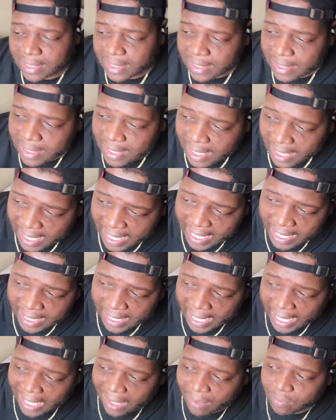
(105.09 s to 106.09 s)

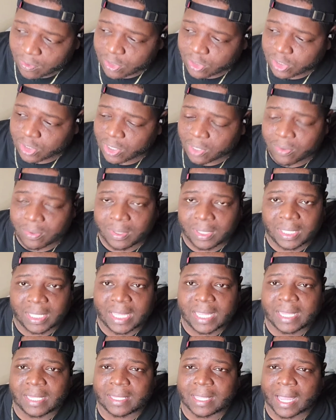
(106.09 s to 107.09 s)
And I was so
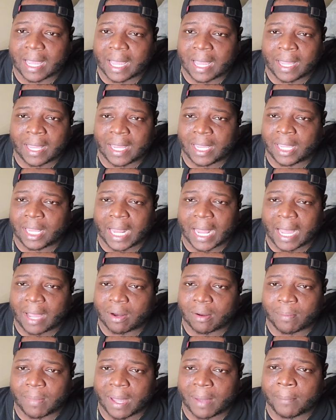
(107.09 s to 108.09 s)
geeked and
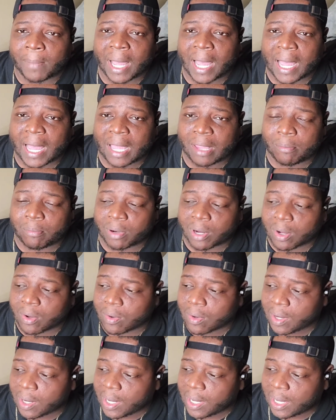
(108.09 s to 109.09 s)
out of my mind,
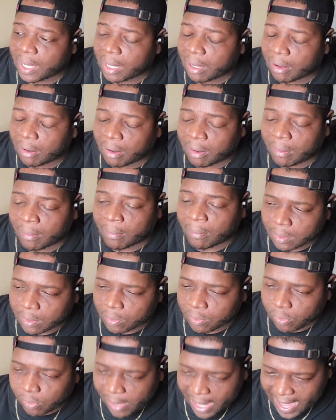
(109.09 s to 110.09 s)
bro.
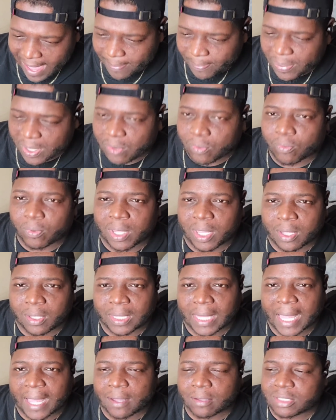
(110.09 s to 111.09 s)
Rapping real
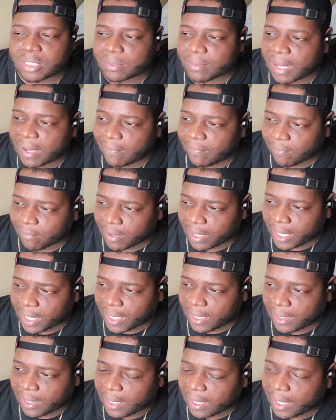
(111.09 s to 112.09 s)
loud to my
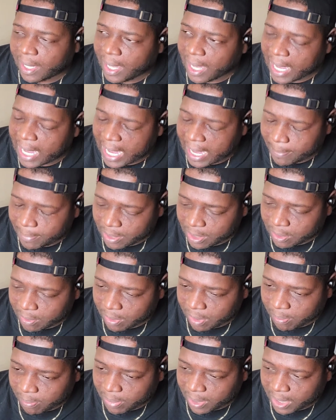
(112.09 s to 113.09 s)
friend, hopping on
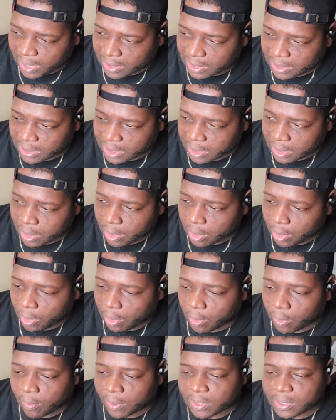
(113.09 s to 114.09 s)
the bus,
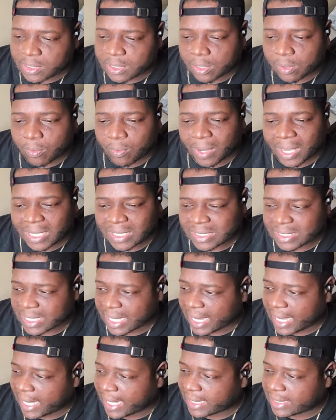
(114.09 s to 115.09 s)
going to the west
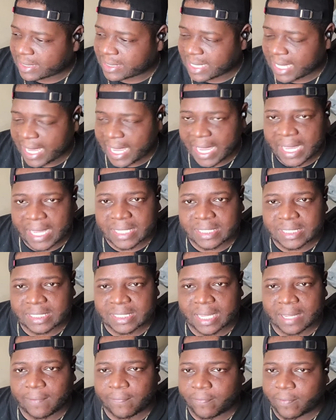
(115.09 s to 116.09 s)
side, tearing
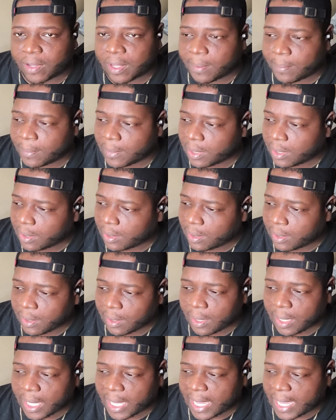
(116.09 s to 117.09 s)
stuff up,
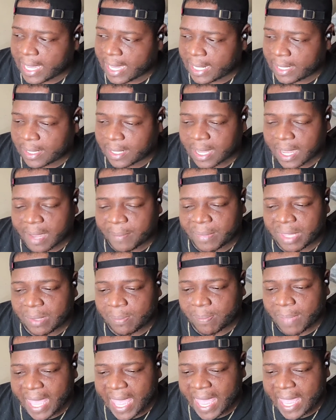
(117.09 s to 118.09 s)
and
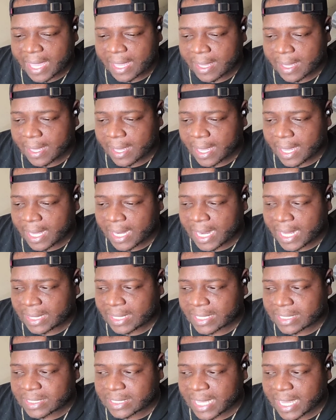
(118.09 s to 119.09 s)
coming back. And at
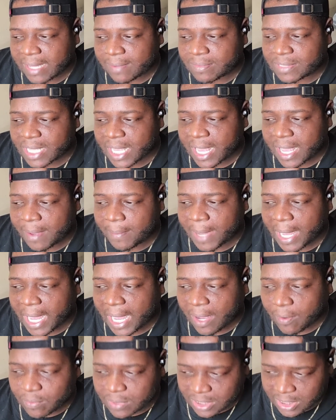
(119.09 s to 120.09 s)
the same time,
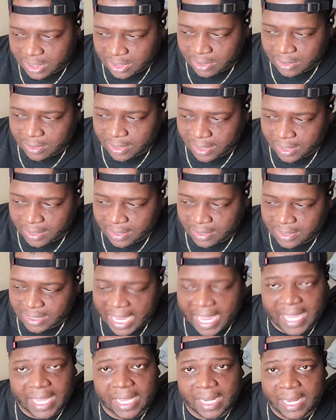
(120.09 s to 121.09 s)
I was
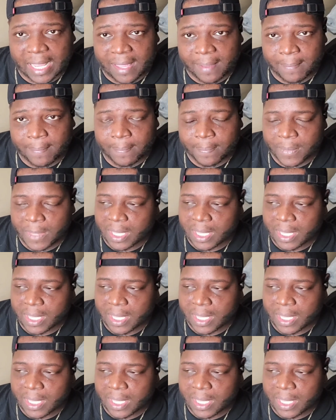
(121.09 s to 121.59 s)
taking him.